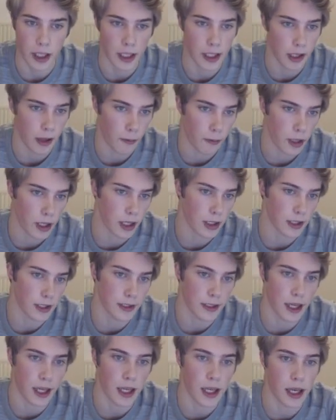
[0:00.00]
and then we get
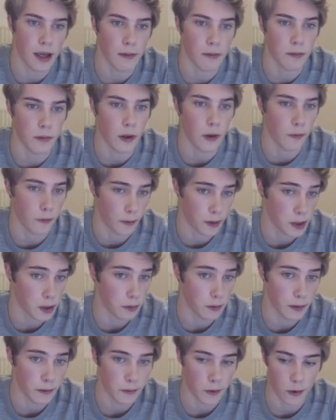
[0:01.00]
this endgame of which
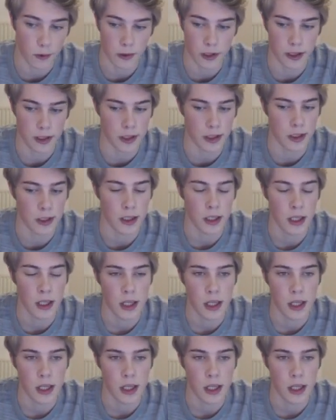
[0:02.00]
we've already